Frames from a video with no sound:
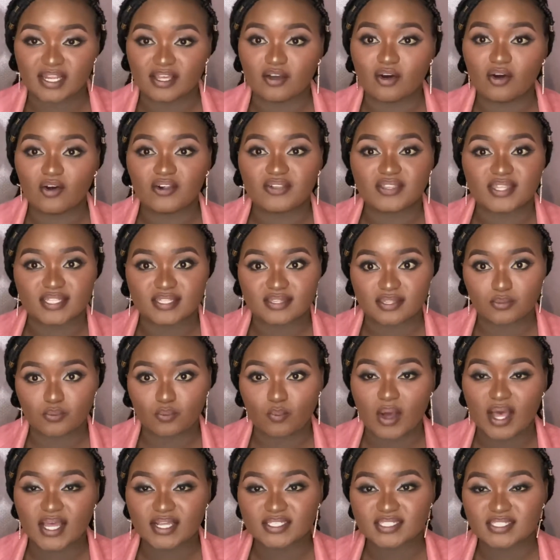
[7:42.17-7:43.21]
All the
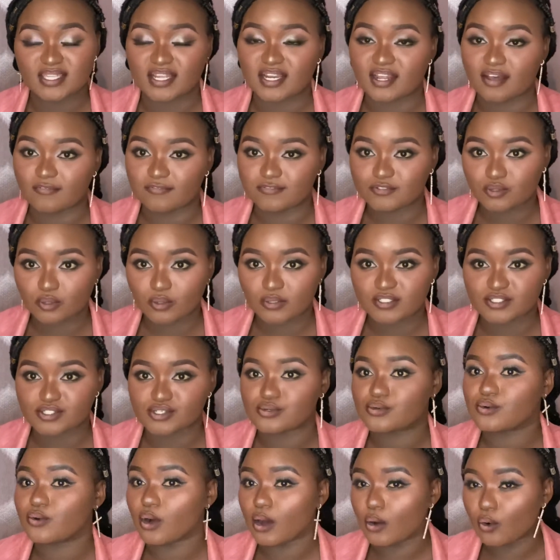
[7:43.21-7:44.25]
ones that I've told you
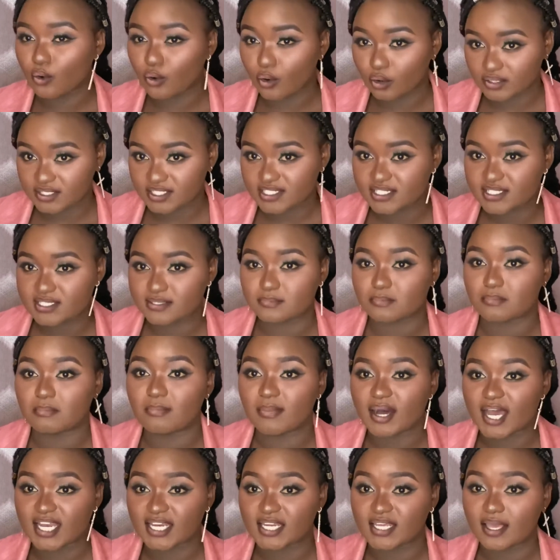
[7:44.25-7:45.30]
costs
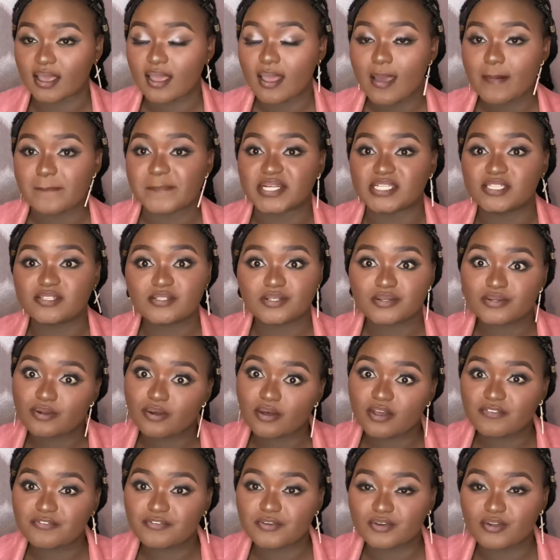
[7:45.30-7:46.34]
money, but
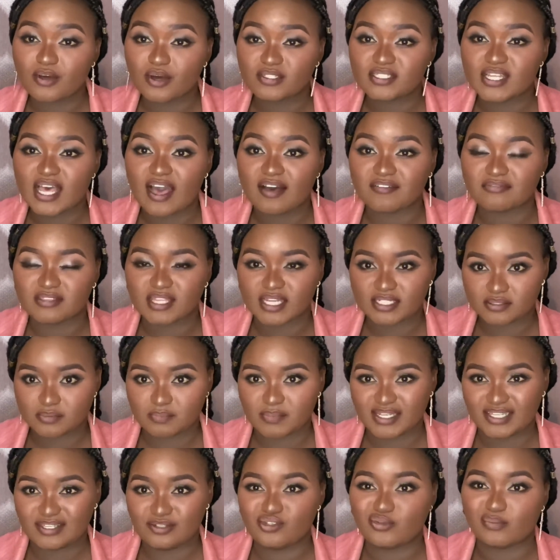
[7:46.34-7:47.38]
if you don't have that
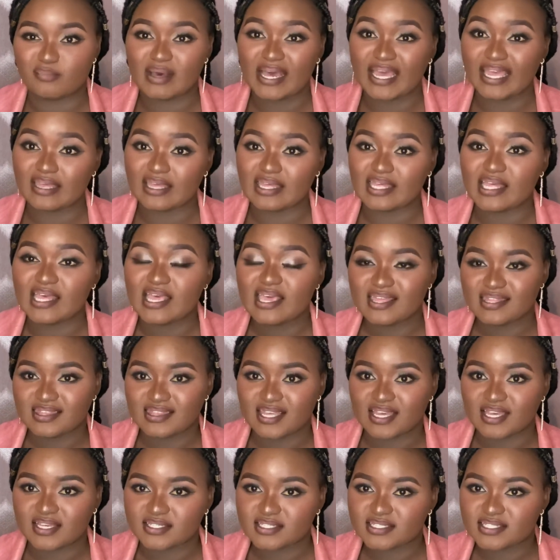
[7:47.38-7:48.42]
money to buy
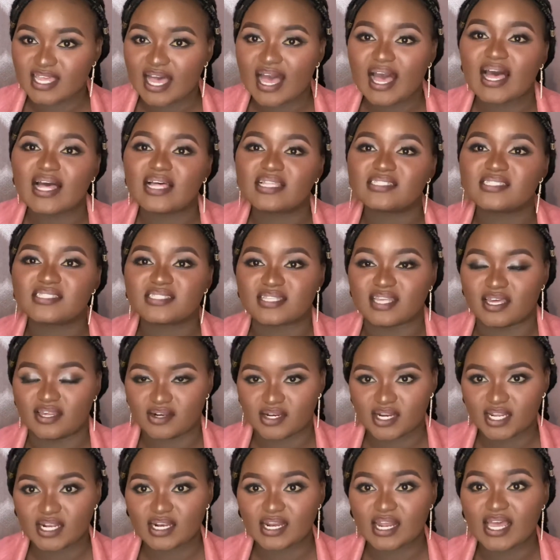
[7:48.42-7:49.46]
the stands, the ring
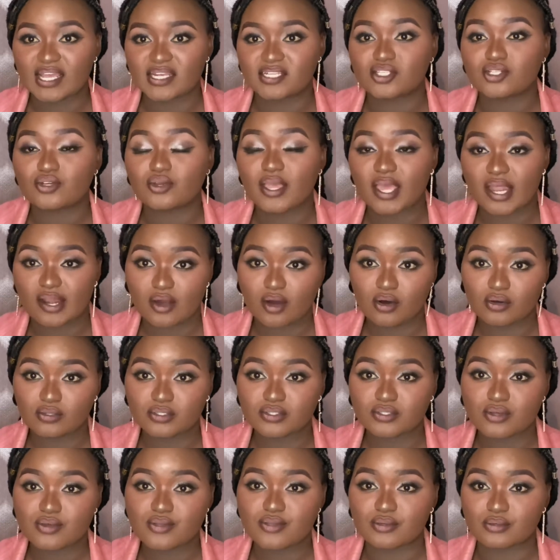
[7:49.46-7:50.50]
lights, you can also
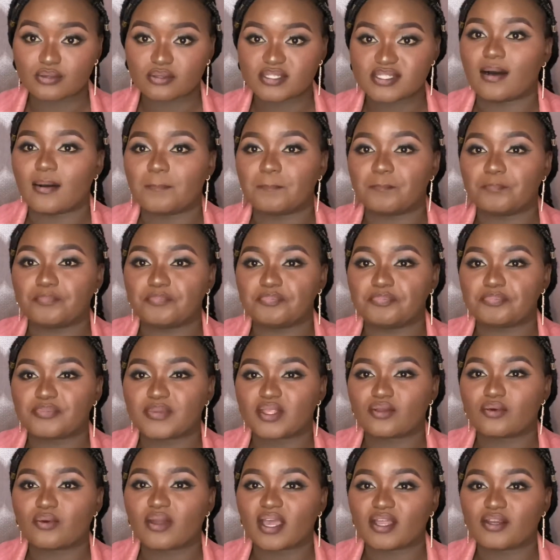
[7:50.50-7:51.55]
use you
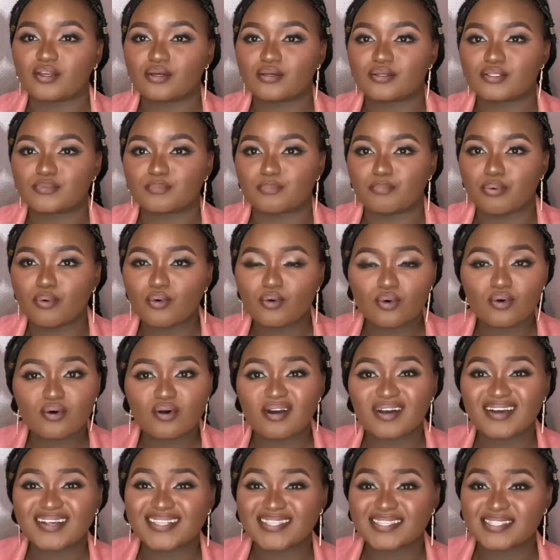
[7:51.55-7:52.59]
can use
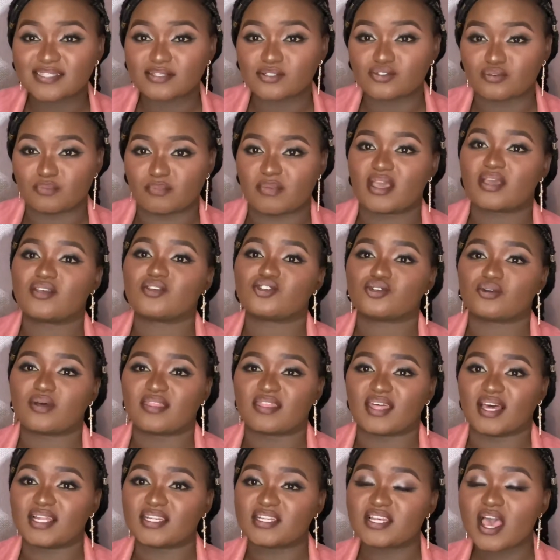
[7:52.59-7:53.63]
books to make sure
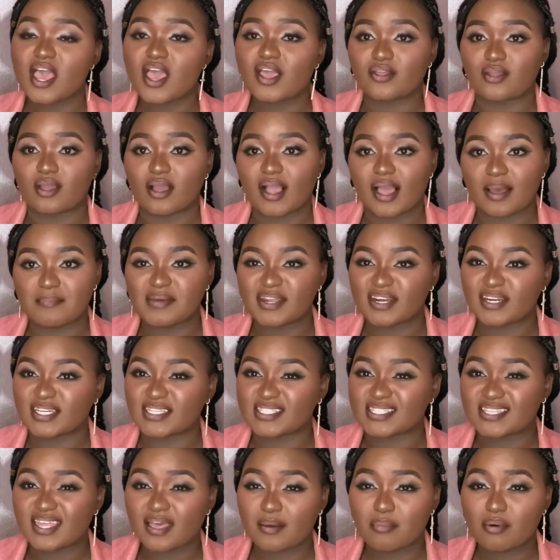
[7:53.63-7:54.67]
that your camera is
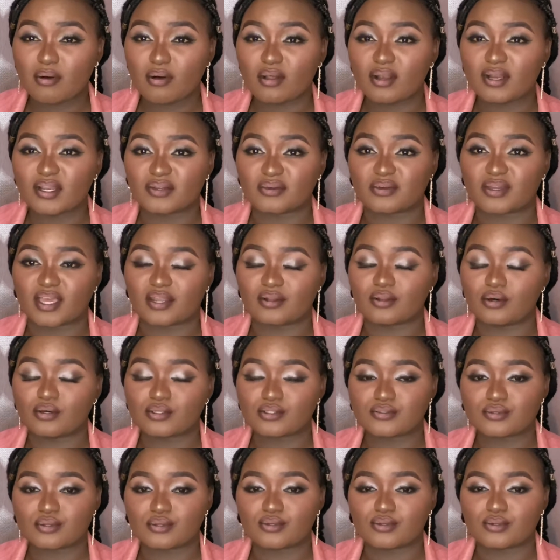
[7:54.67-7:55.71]
stable. You can also
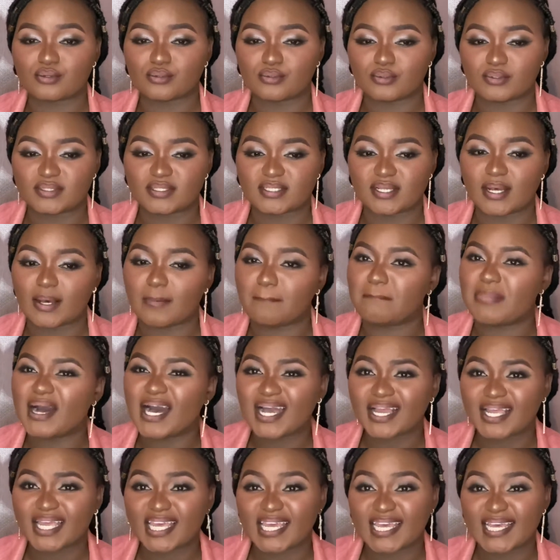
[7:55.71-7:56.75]
use
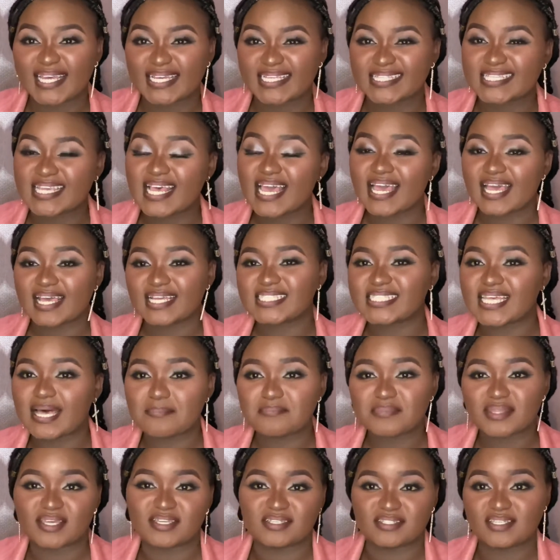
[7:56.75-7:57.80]
buckets,
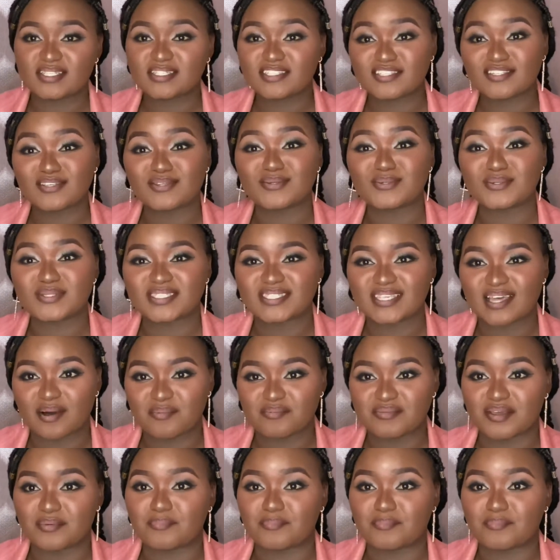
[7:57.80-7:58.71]
something. Just use something.